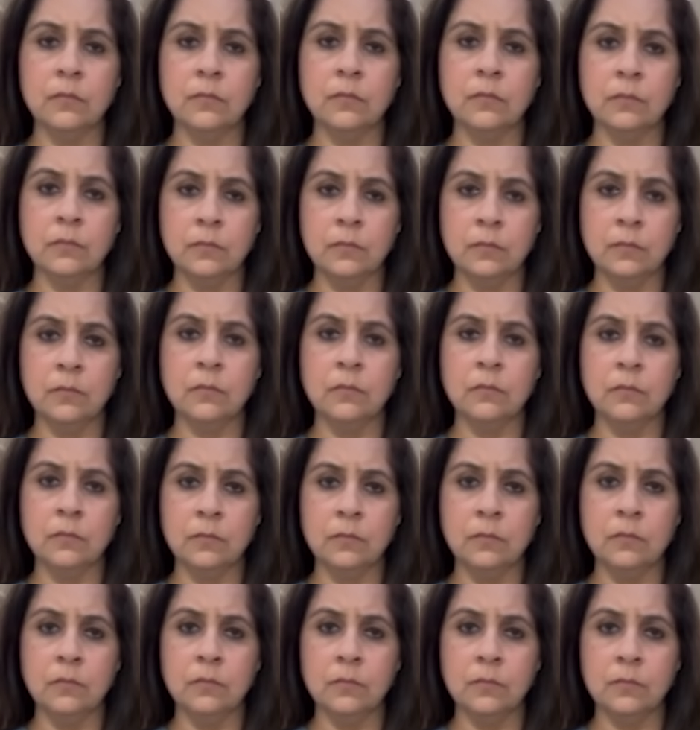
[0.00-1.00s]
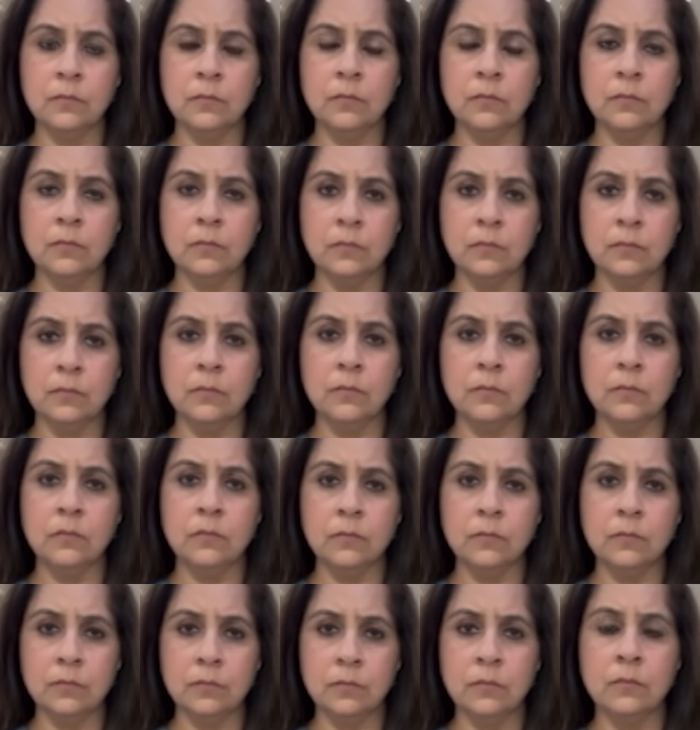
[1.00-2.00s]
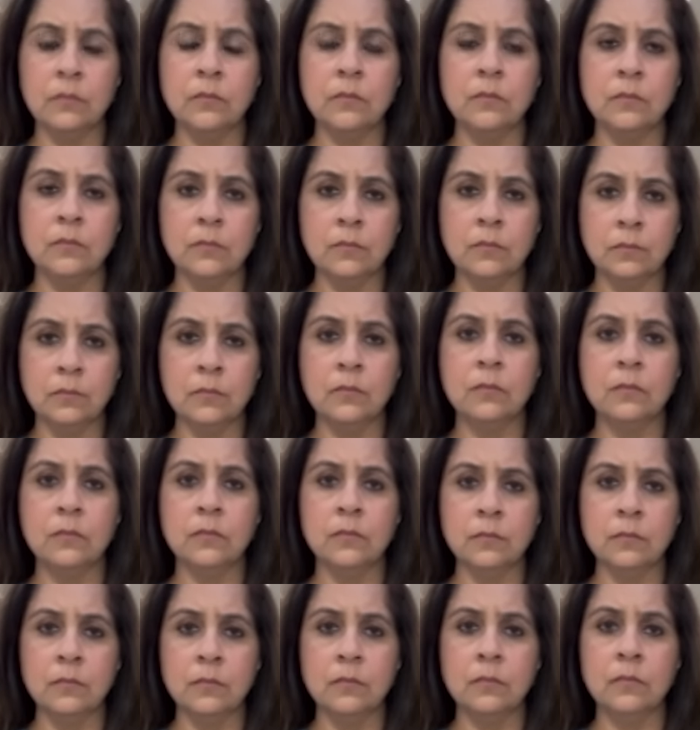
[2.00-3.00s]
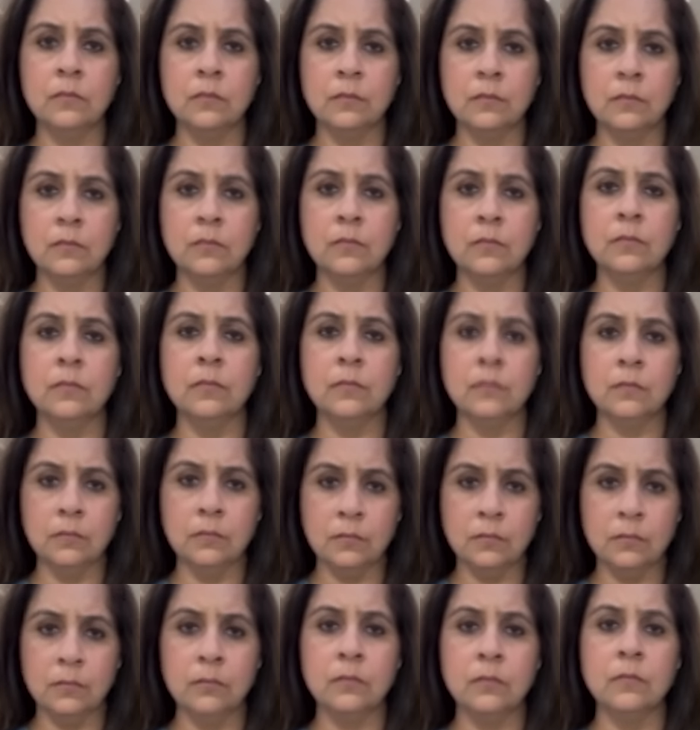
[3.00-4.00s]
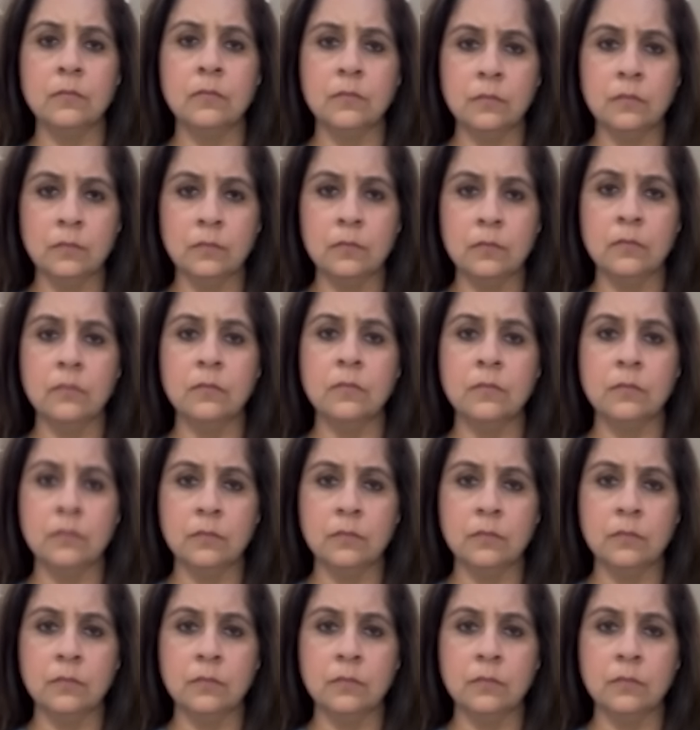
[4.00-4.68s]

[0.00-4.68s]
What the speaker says: The person shown says nothing.